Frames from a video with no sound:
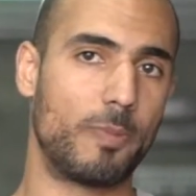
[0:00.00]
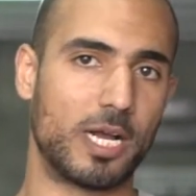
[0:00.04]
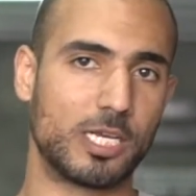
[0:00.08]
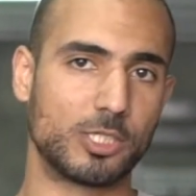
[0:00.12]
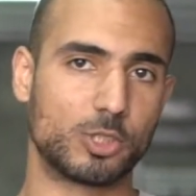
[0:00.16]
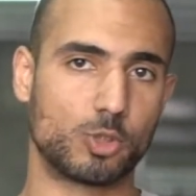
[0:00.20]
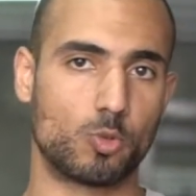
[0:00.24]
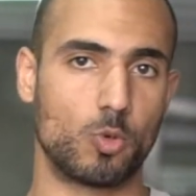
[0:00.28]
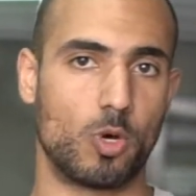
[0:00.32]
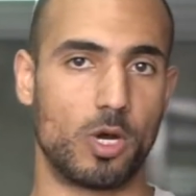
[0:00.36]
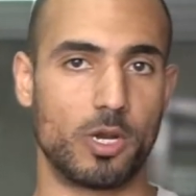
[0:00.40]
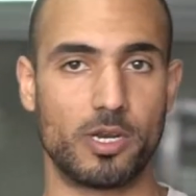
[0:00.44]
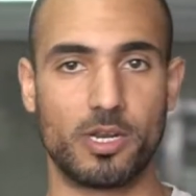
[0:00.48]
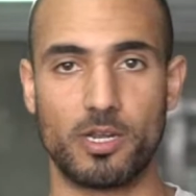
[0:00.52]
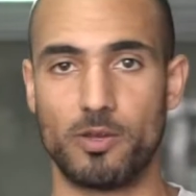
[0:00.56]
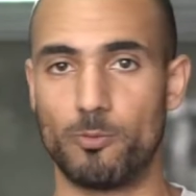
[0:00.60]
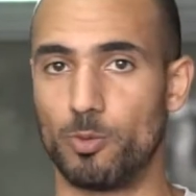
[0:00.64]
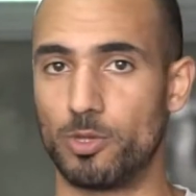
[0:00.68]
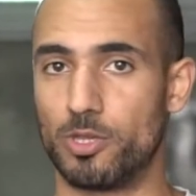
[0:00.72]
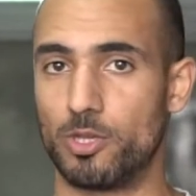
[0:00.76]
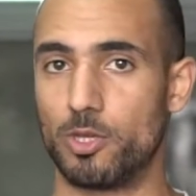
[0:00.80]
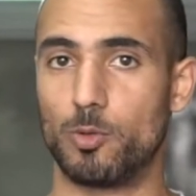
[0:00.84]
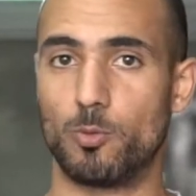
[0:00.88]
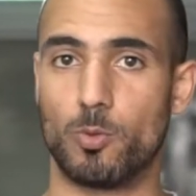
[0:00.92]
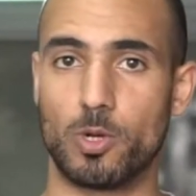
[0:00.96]
bar squat,
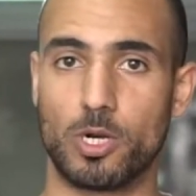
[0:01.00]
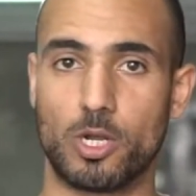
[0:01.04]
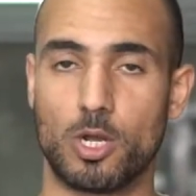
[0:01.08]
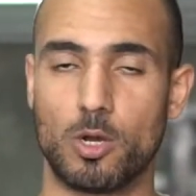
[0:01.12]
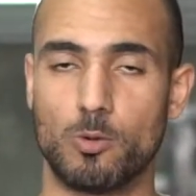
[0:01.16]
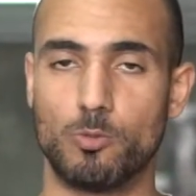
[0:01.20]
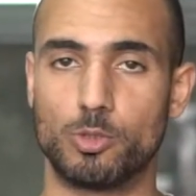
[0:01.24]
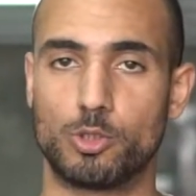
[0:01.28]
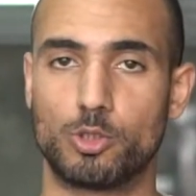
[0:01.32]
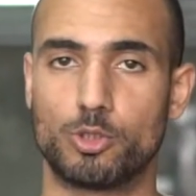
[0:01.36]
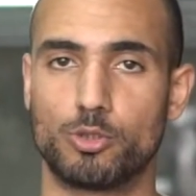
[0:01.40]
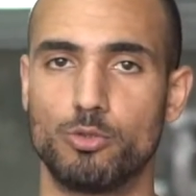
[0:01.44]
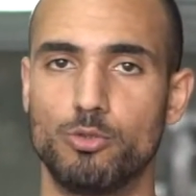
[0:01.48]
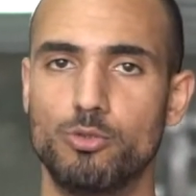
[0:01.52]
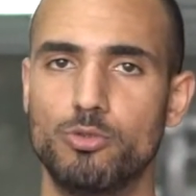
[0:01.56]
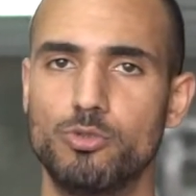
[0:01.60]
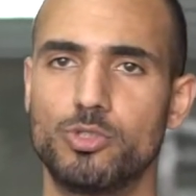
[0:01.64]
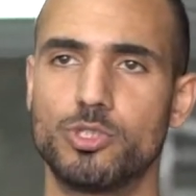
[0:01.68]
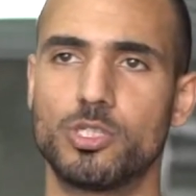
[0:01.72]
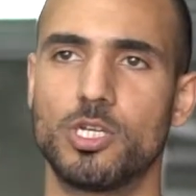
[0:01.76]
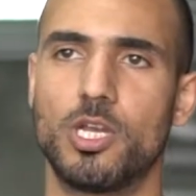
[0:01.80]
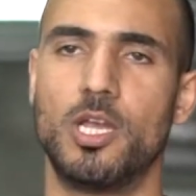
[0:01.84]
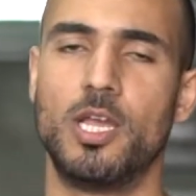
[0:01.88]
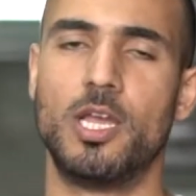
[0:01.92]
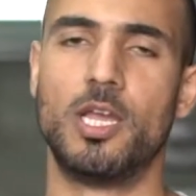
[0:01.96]
whether you want to go with
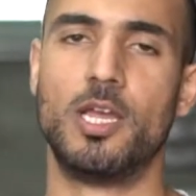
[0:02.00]
shoes,